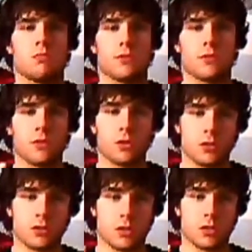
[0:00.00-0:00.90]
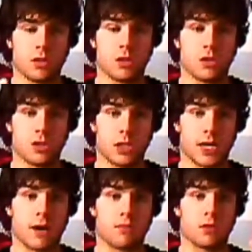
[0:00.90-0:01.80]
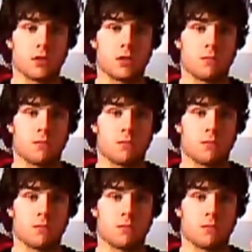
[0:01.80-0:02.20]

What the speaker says: the third encounter,